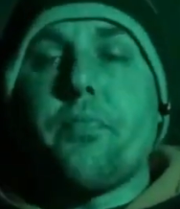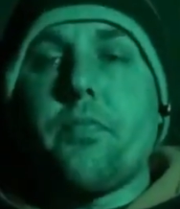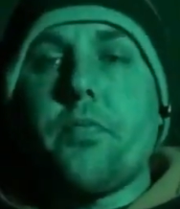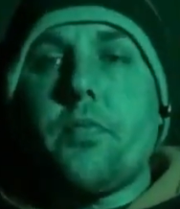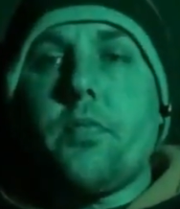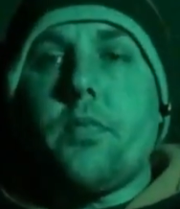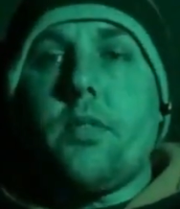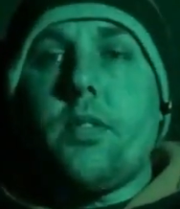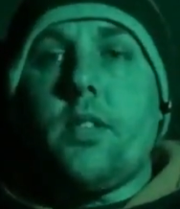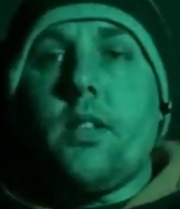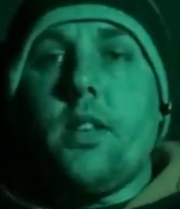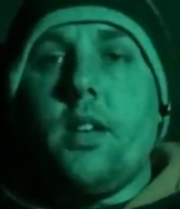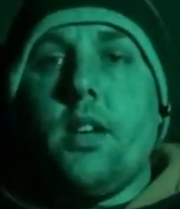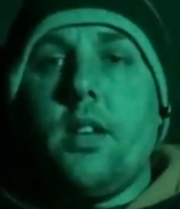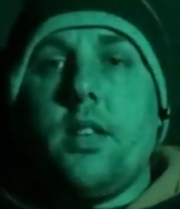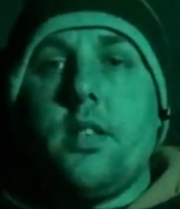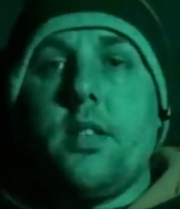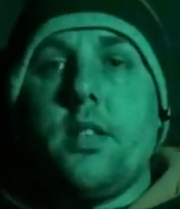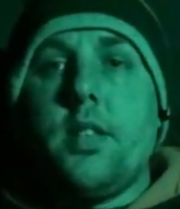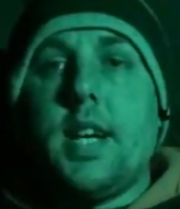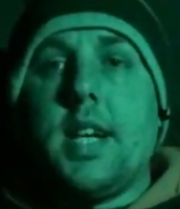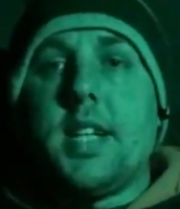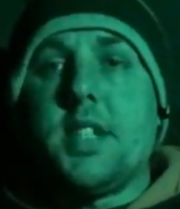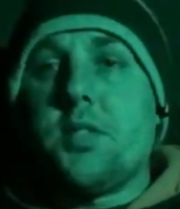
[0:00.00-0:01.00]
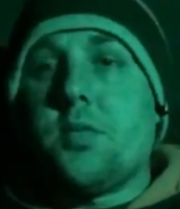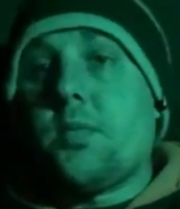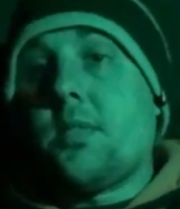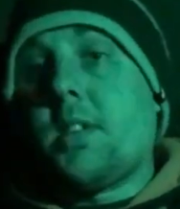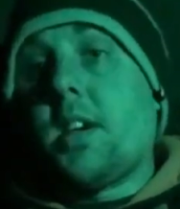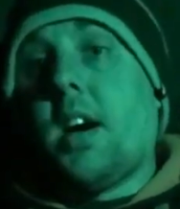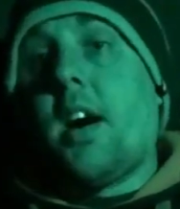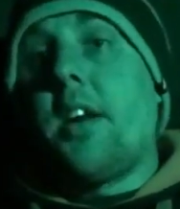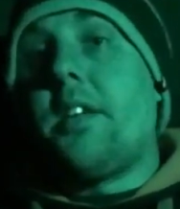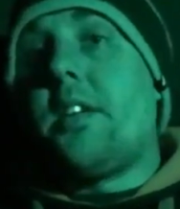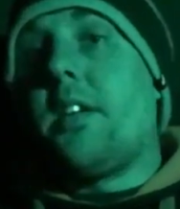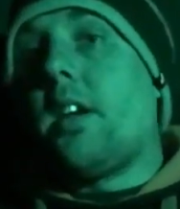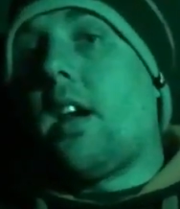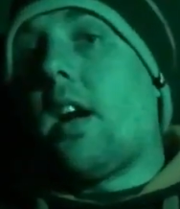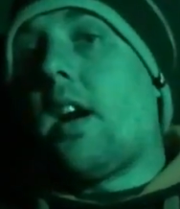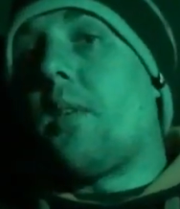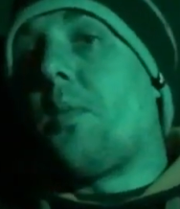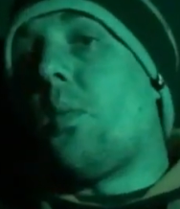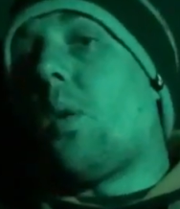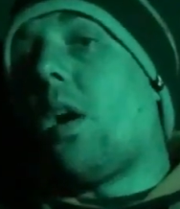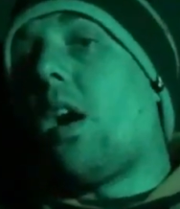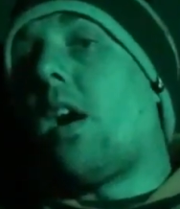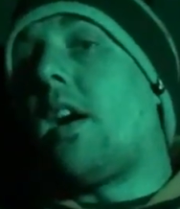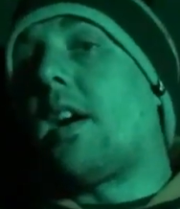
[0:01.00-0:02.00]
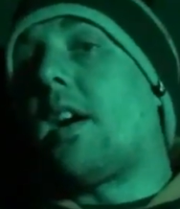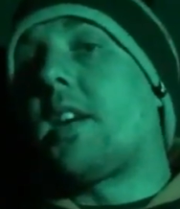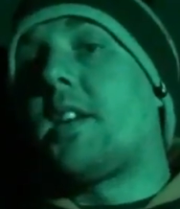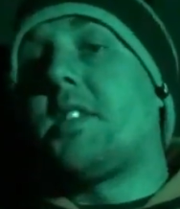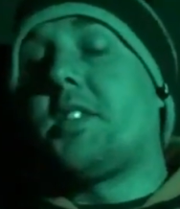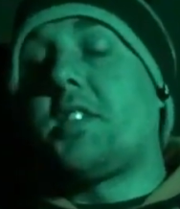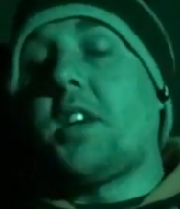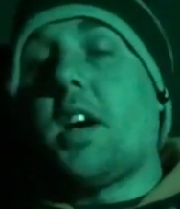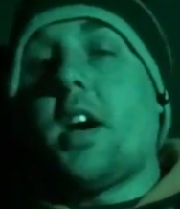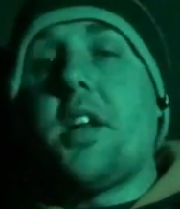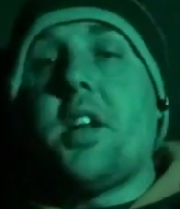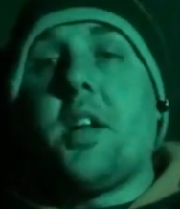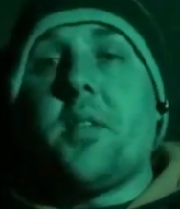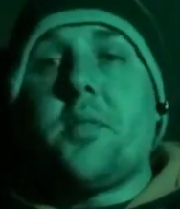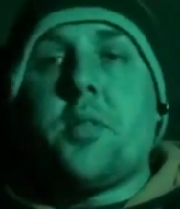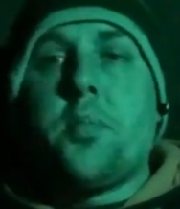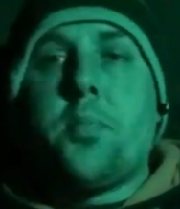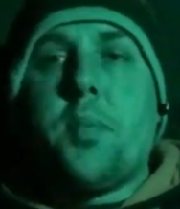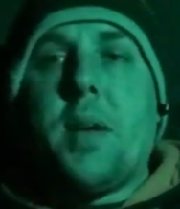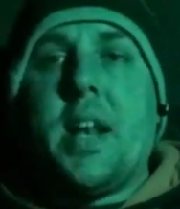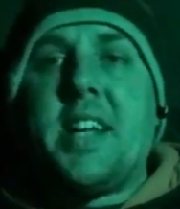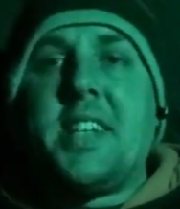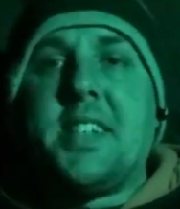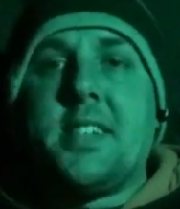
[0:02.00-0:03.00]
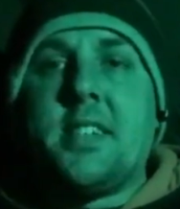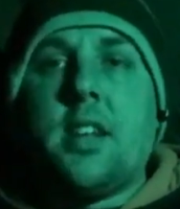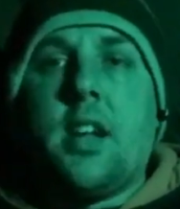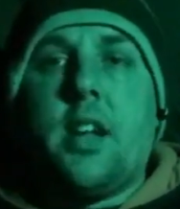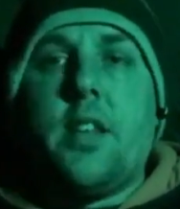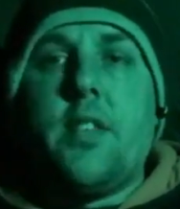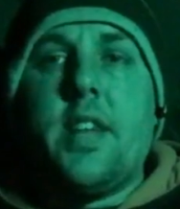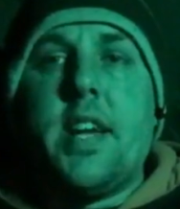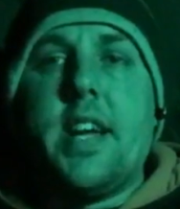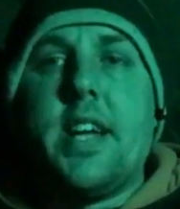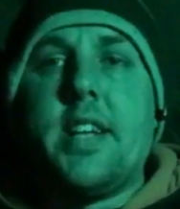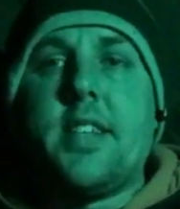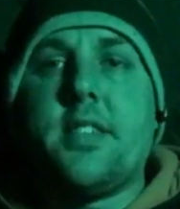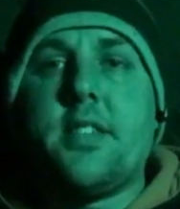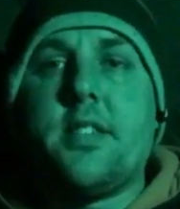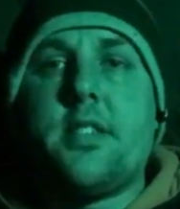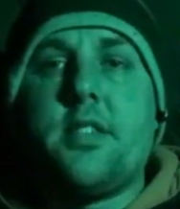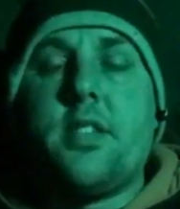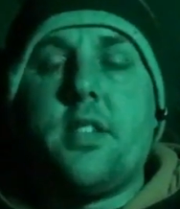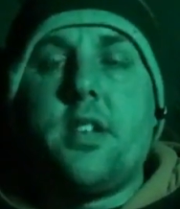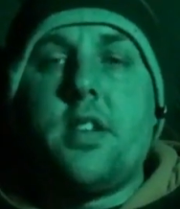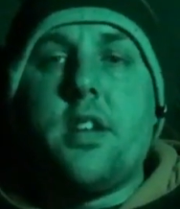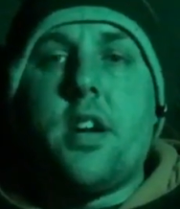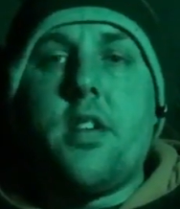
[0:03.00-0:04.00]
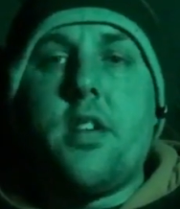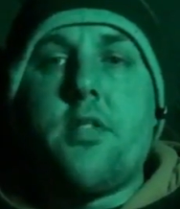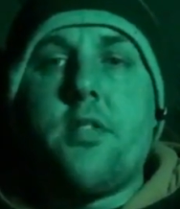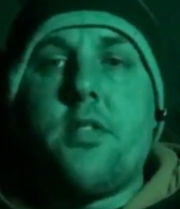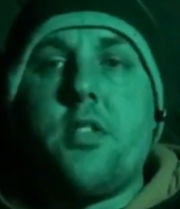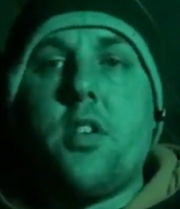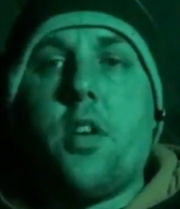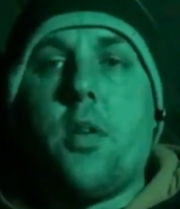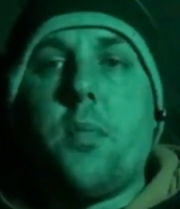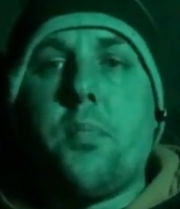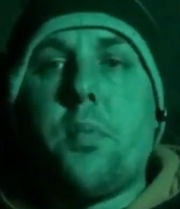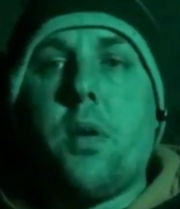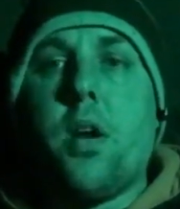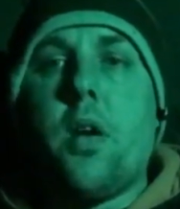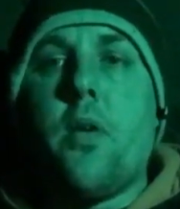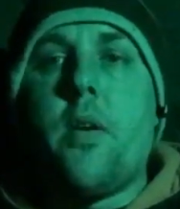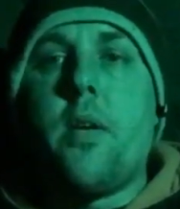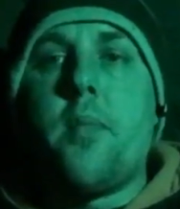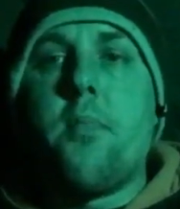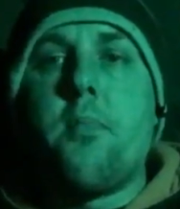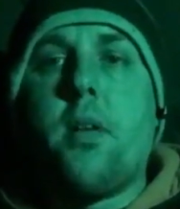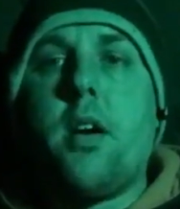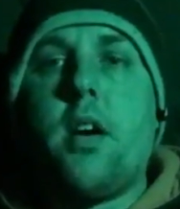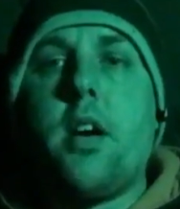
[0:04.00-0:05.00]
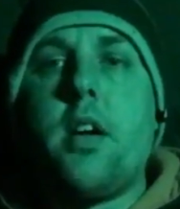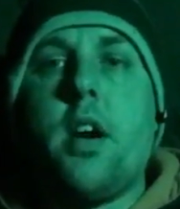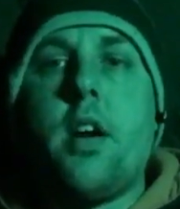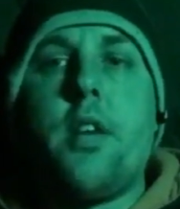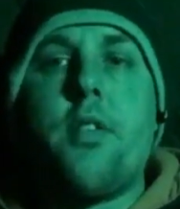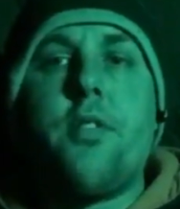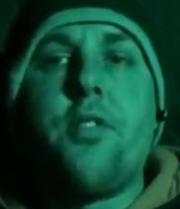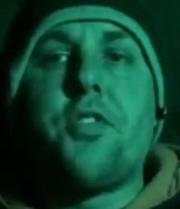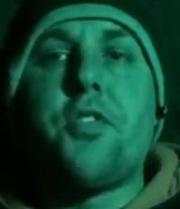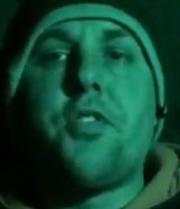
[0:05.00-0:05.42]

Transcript: that's kind of like why I can turn up to places like this, you know, not blowing my own trumpet,